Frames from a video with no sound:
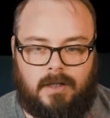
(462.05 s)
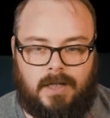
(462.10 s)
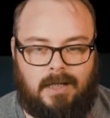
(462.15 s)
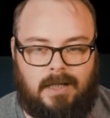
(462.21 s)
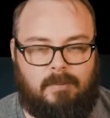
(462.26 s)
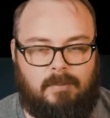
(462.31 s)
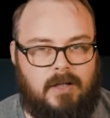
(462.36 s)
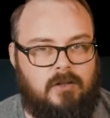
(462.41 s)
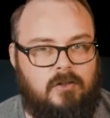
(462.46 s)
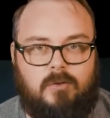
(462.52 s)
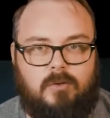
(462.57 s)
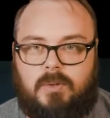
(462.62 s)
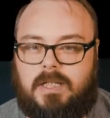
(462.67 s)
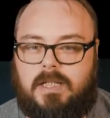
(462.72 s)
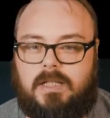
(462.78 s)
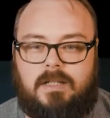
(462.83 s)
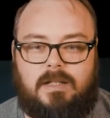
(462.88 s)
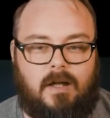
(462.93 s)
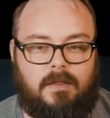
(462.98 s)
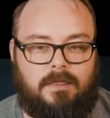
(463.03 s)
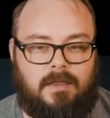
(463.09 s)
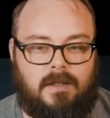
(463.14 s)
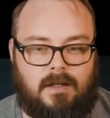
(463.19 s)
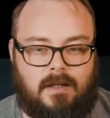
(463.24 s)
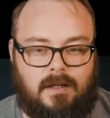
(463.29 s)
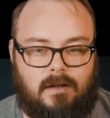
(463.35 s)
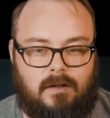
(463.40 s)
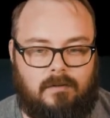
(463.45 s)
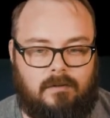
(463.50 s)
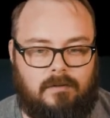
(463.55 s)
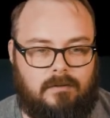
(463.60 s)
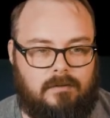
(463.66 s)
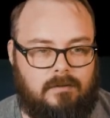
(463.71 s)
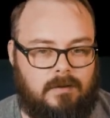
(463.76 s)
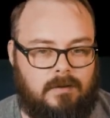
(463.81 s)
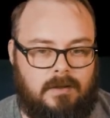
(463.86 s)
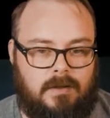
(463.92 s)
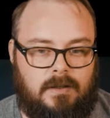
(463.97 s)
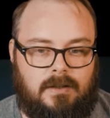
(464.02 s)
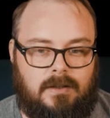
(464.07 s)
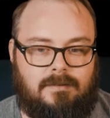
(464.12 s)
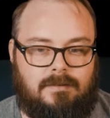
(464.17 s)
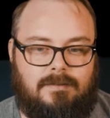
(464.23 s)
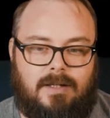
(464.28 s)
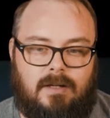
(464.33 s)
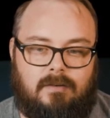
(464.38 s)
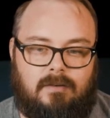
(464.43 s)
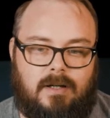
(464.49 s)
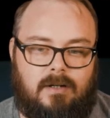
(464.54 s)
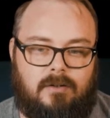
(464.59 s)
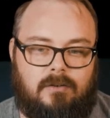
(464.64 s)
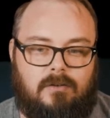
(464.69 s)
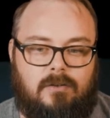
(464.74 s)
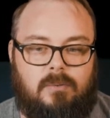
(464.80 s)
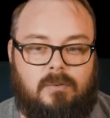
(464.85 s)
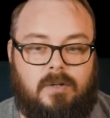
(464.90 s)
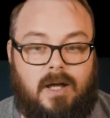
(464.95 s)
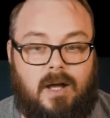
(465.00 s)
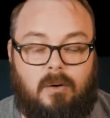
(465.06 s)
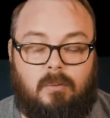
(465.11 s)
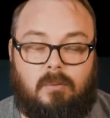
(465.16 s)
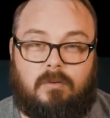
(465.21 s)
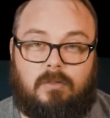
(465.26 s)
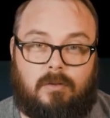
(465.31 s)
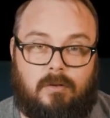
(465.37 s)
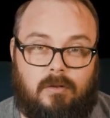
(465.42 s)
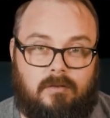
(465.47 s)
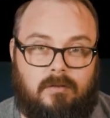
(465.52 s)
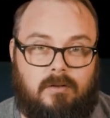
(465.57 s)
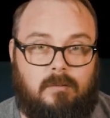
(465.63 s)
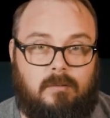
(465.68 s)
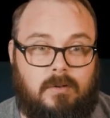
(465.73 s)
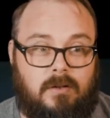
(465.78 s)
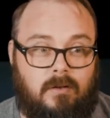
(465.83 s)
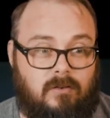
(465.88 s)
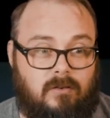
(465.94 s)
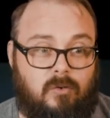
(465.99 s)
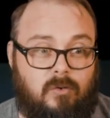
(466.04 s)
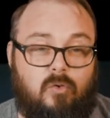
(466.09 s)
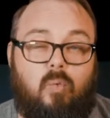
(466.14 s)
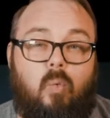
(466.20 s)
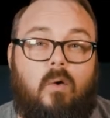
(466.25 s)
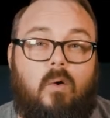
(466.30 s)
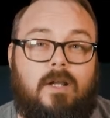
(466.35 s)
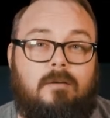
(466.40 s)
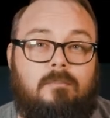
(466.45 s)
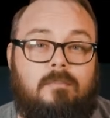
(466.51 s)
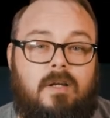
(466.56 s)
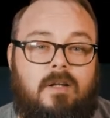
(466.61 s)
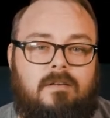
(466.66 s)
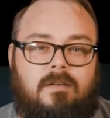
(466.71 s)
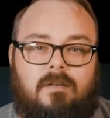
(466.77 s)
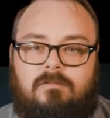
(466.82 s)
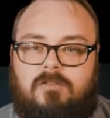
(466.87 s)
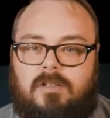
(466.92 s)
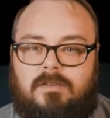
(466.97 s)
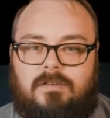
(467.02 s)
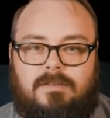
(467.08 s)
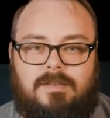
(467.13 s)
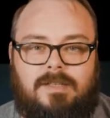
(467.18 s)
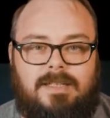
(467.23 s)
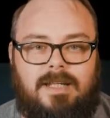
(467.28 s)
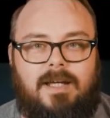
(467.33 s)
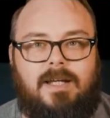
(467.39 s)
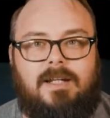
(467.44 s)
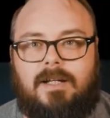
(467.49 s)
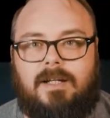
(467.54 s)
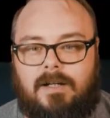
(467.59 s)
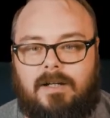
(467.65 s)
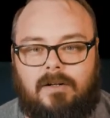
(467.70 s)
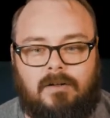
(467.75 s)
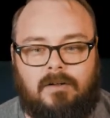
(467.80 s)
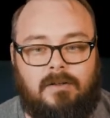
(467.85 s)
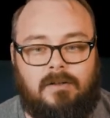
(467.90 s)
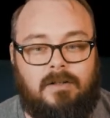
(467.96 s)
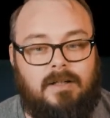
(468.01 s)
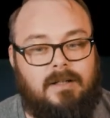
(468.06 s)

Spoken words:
And by doing nothing else, it's now down to an hour and 13 minutes. So 20 minutes of just dead air.